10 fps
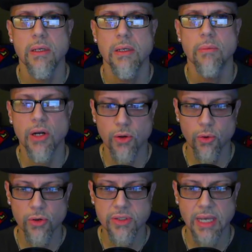But of
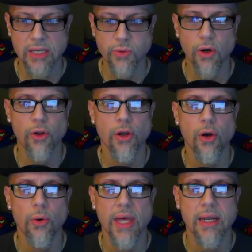course, as we all
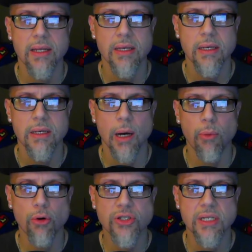know, that
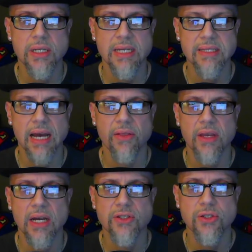abortion is not in the
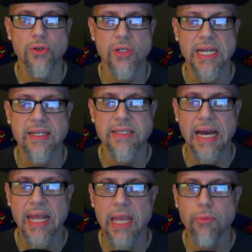Constitution. It is
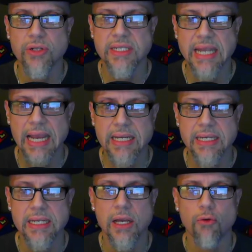not a
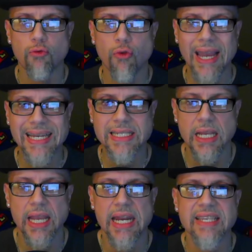protected right.
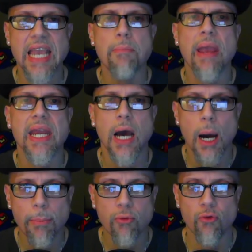It is a made
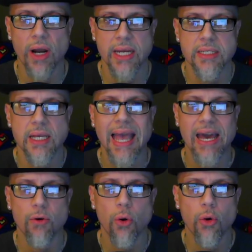up right out
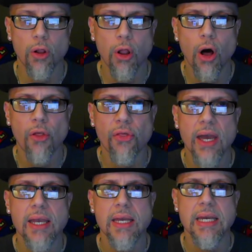of whole cloth.
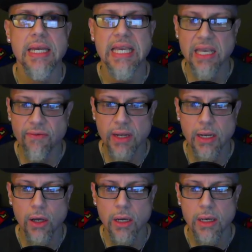Even
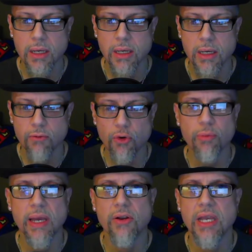Ruth
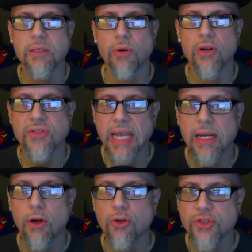Bader Ginsburg said
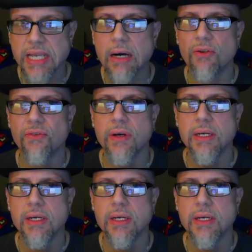herself